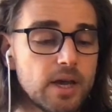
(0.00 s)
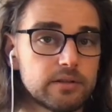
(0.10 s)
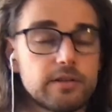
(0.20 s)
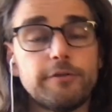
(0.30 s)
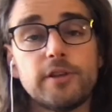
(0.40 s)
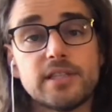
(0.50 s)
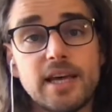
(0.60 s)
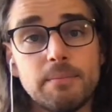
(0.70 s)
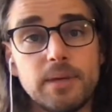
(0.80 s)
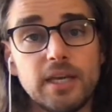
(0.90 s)
So for the
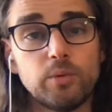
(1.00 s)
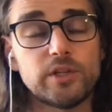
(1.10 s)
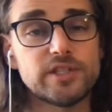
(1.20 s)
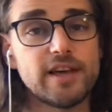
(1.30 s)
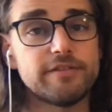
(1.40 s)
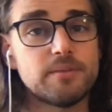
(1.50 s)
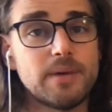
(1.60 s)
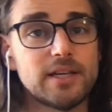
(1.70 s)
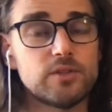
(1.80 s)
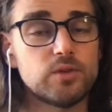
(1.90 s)
time being, we just have to
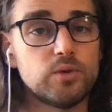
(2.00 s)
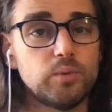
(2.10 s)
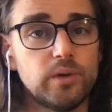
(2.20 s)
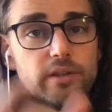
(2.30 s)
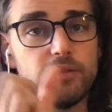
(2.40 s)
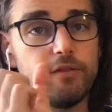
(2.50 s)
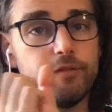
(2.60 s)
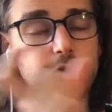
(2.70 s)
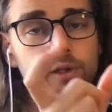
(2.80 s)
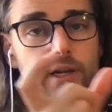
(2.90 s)
make do with
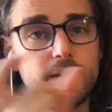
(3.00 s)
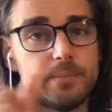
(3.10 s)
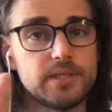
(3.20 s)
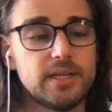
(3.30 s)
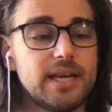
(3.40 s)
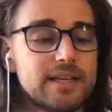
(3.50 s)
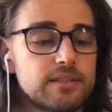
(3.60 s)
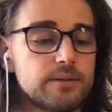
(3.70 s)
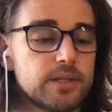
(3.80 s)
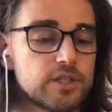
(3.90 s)
full clips next
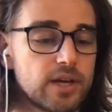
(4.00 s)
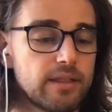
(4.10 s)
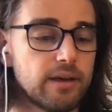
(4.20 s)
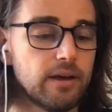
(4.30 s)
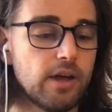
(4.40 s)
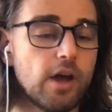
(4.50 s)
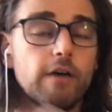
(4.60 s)
to each other.